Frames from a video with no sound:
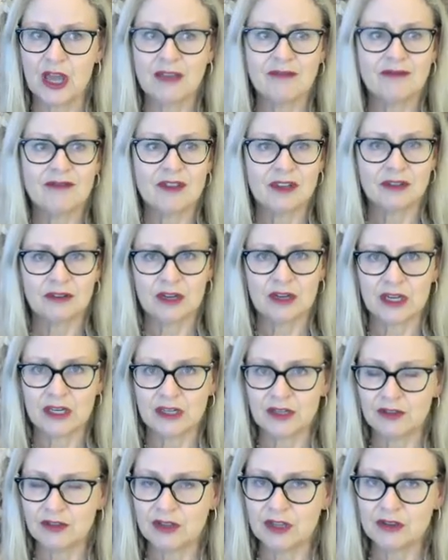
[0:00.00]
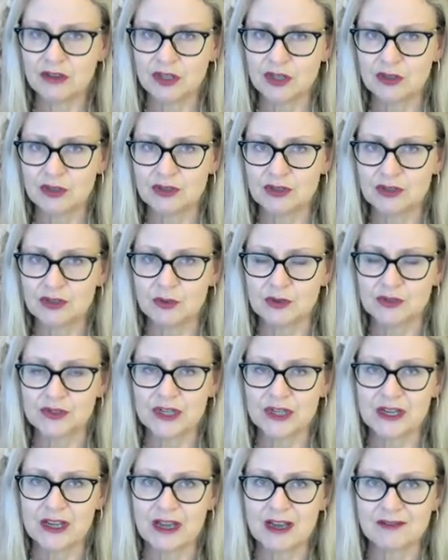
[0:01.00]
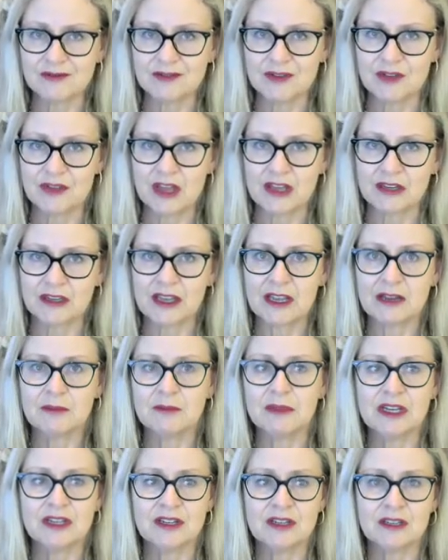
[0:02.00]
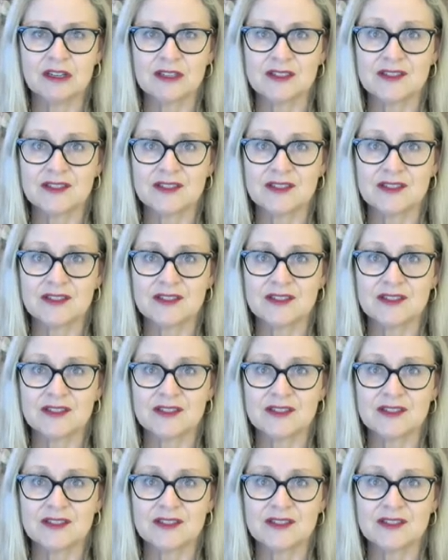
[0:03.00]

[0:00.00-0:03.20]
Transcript: and then anything that you do or say after that can be